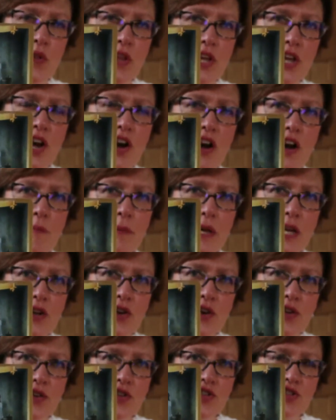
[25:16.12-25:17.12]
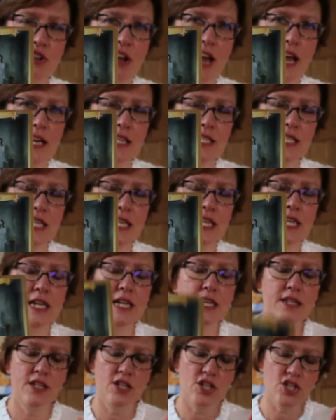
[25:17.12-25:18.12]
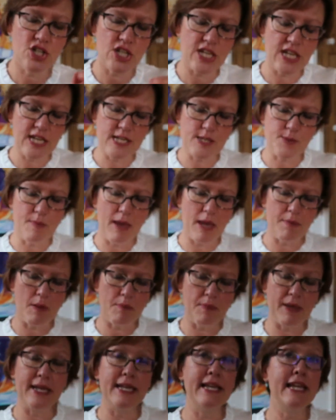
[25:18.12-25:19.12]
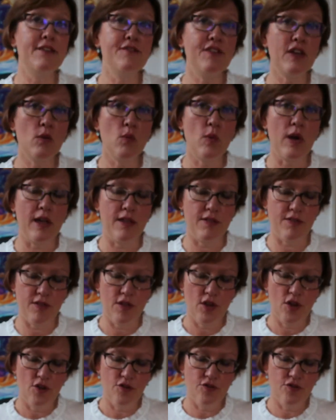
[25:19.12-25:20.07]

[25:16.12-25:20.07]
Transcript: or the karmic contract that she has maybe been living with